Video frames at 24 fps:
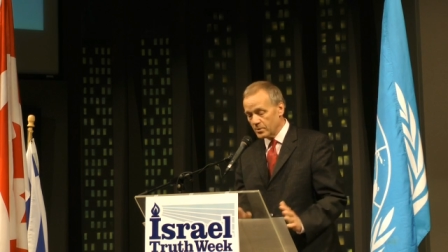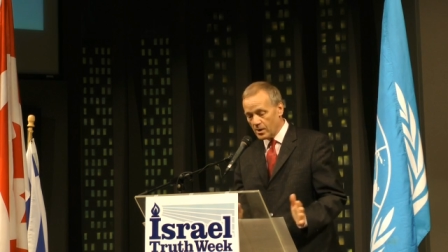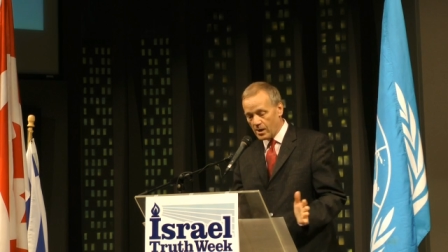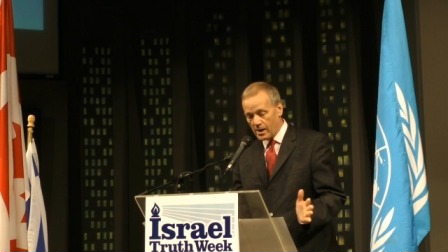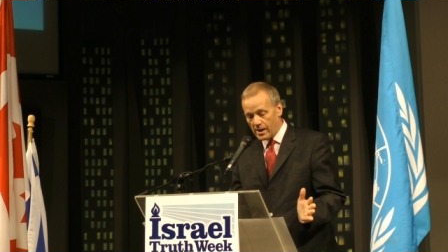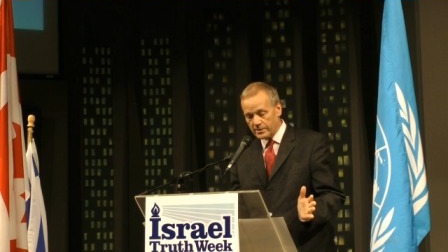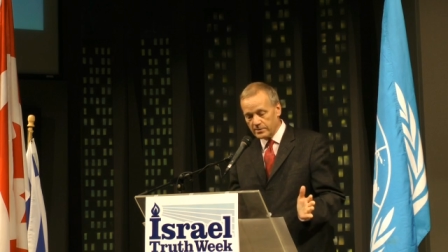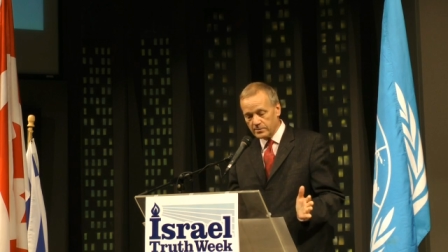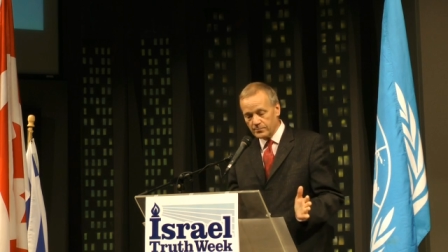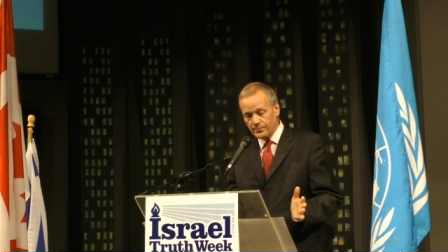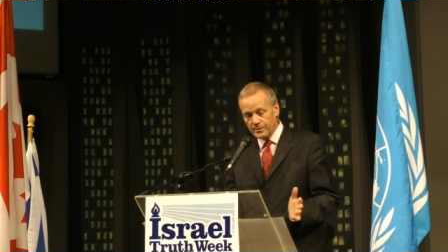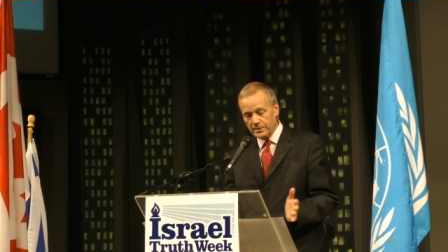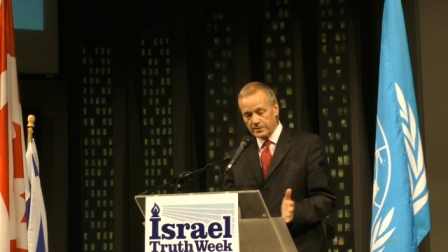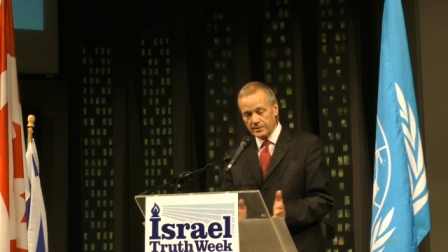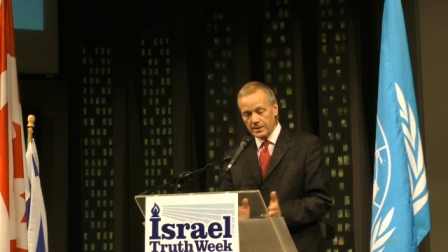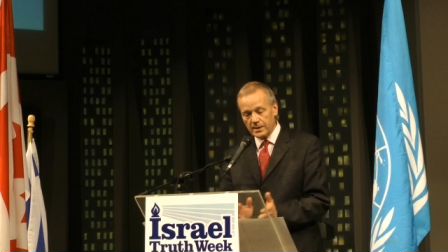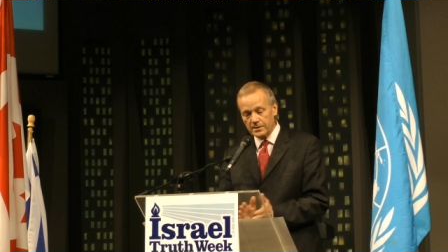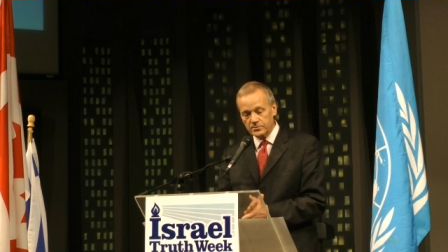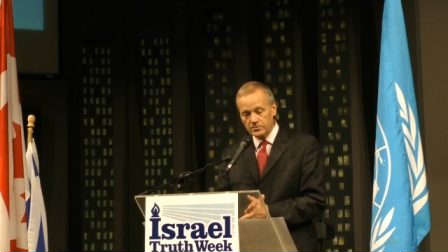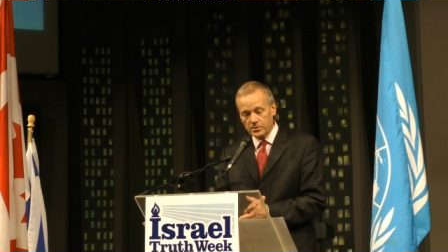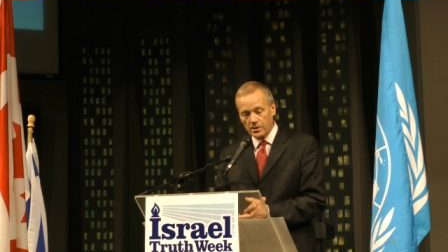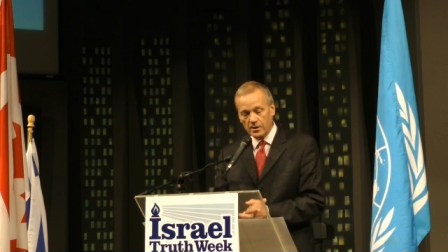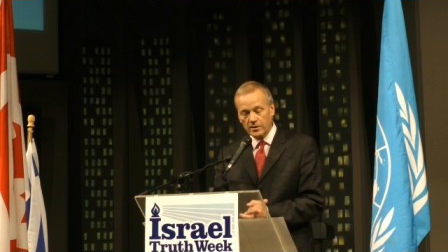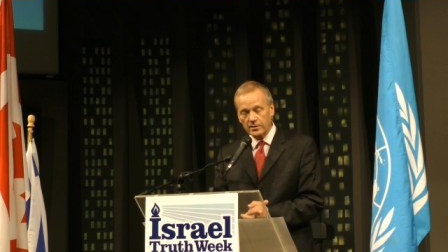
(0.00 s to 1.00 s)
not, but
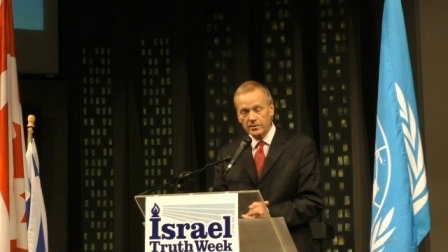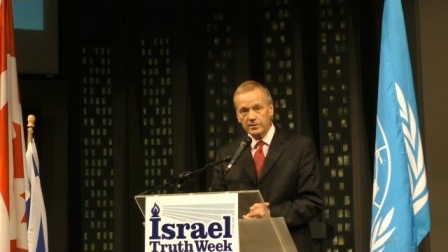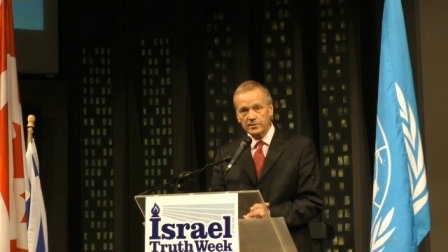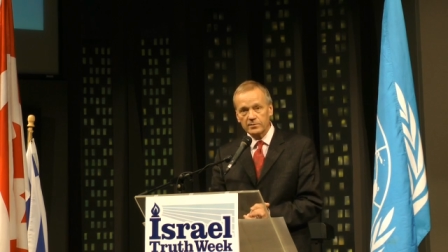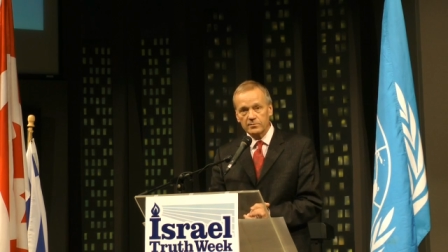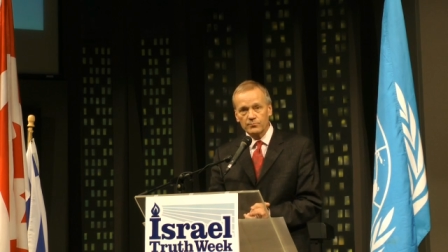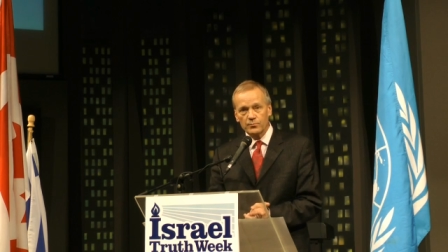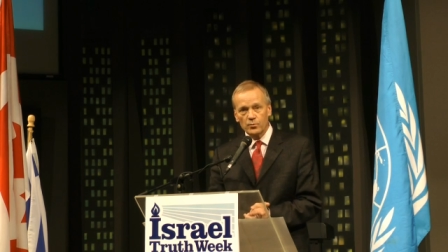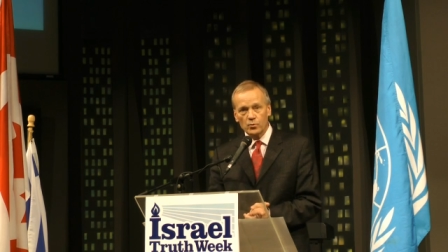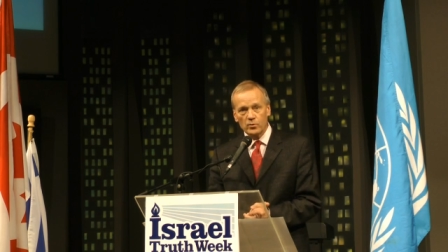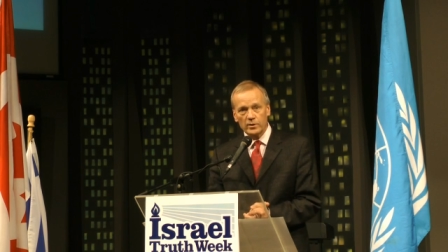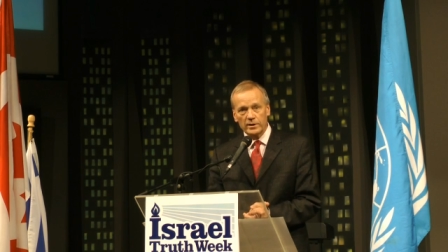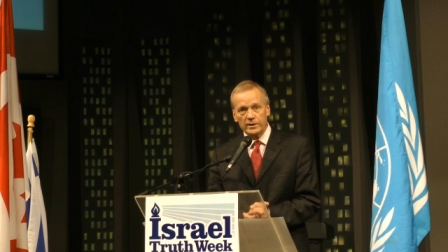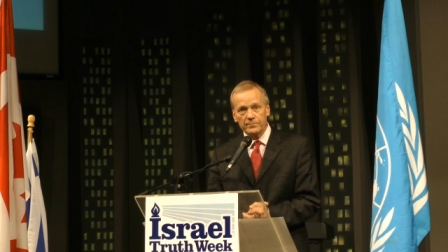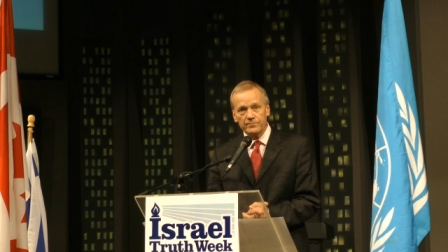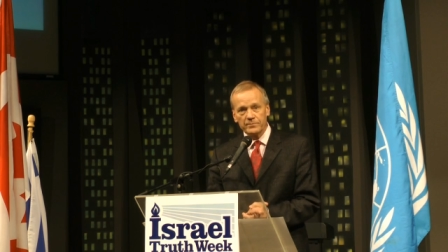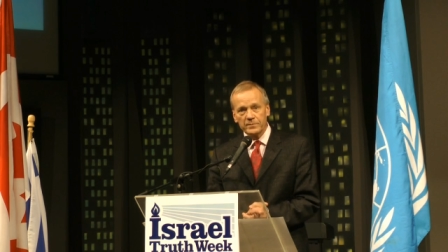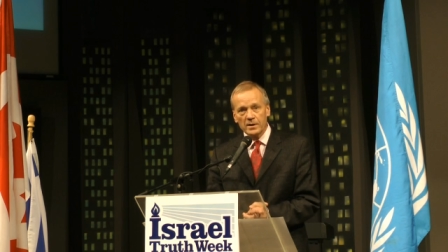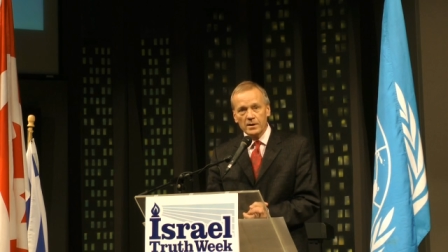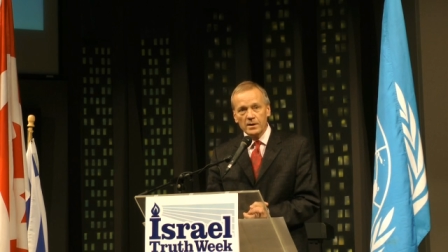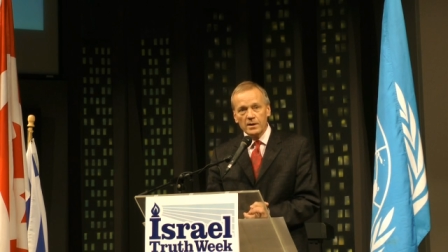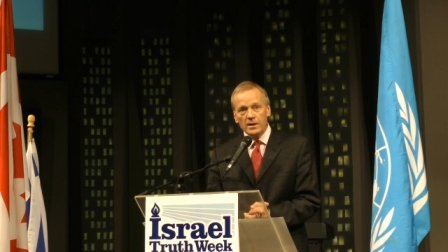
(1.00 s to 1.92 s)
that's hardly the point.